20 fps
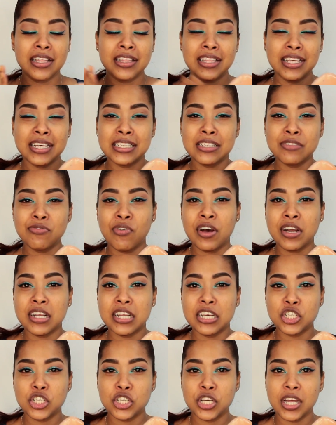this
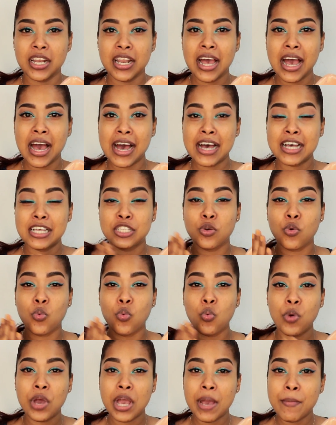foundation has
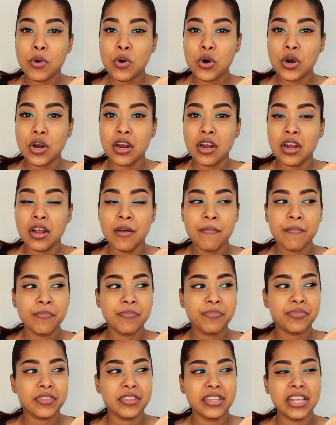way more,
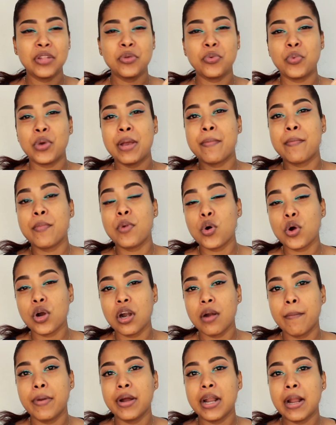not way
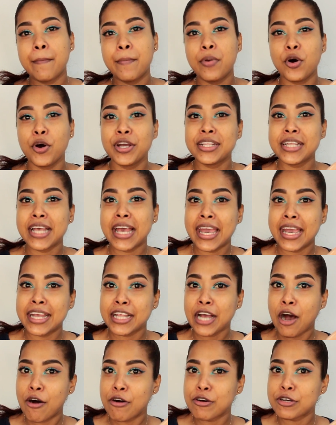more, but a
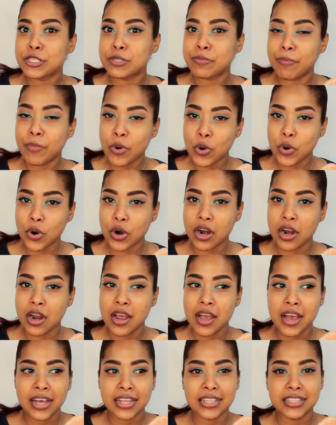0.8 ounce more
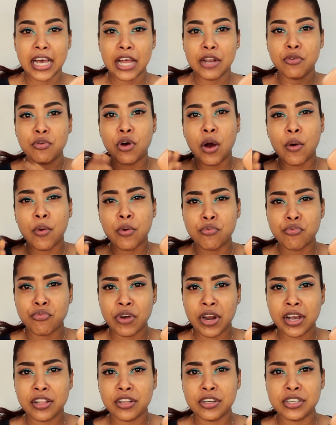than our
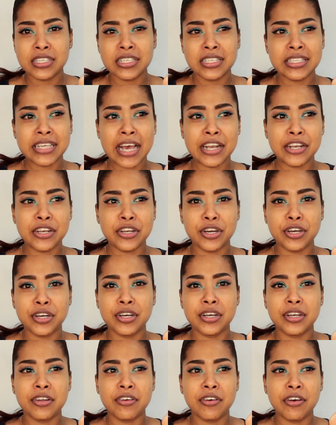regular
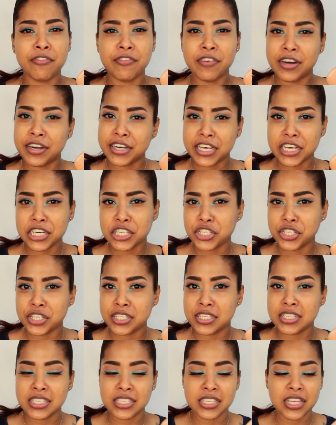standard
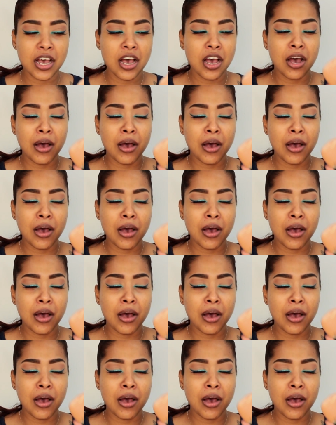foundations,